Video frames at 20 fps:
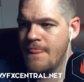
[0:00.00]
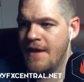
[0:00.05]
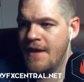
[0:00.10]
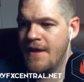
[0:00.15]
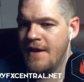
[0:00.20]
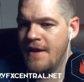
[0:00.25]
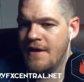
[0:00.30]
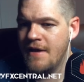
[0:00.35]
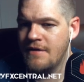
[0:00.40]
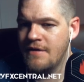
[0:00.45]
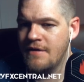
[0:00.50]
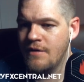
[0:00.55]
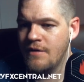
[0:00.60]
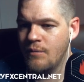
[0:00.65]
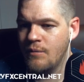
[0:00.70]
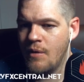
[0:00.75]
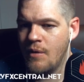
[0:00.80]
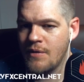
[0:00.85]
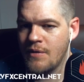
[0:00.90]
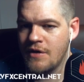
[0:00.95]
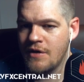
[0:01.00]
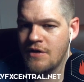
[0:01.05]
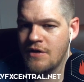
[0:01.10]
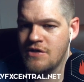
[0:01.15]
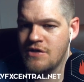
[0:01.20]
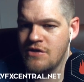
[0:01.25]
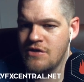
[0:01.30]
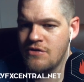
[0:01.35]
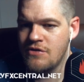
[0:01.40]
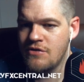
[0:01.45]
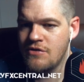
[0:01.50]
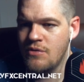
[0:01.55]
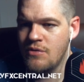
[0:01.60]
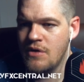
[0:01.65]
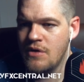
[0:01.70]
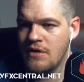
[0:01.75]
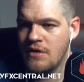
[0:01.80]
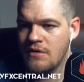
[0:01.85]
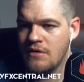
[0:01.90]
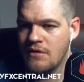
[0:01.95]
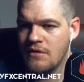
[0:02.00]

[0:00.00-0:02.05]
And what we're going to do